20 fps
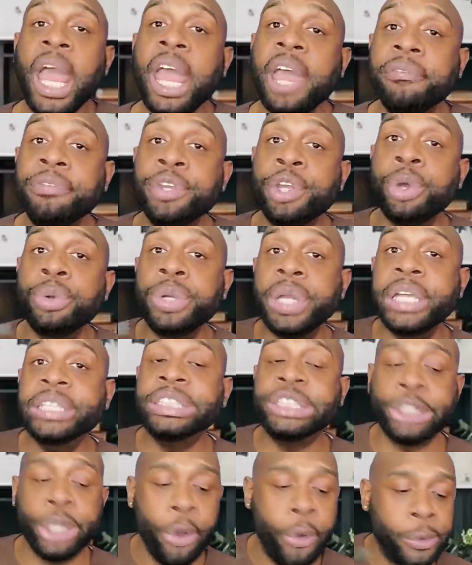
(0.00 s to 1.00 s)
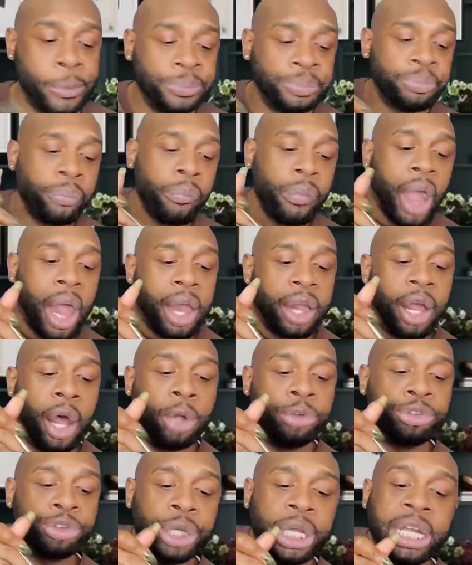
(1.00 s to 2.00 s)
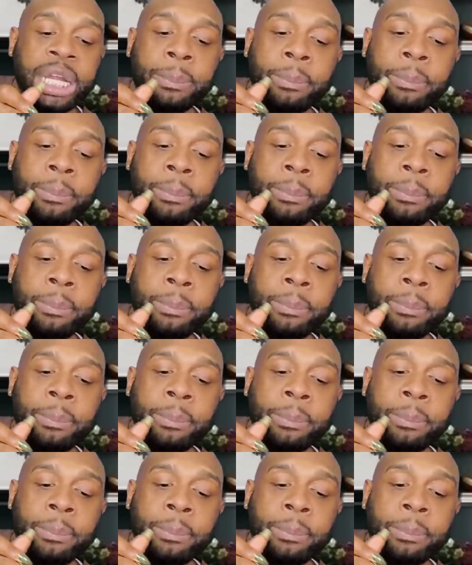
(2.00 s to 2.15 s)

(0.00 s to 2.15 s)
if you need to go to